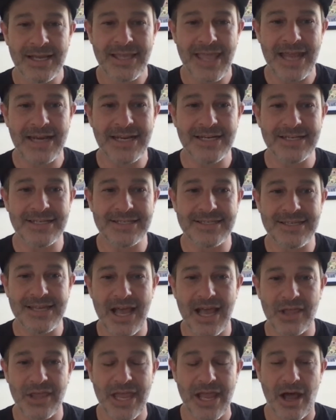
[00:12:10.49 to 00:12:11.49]
getting to see
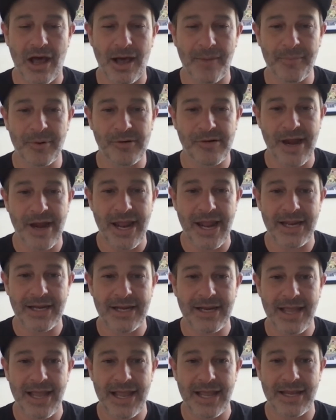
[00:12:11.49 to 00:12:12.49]
how they
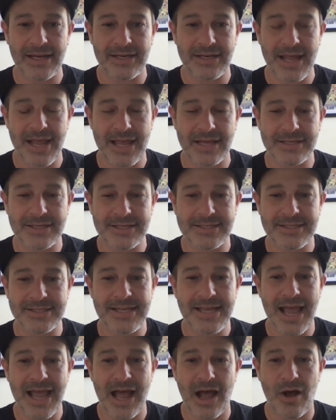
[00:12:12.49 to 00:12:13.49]
operate, and to
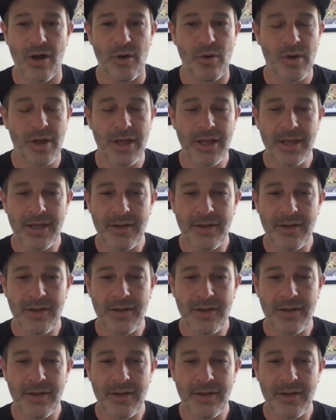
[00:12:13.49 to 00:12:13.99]
see how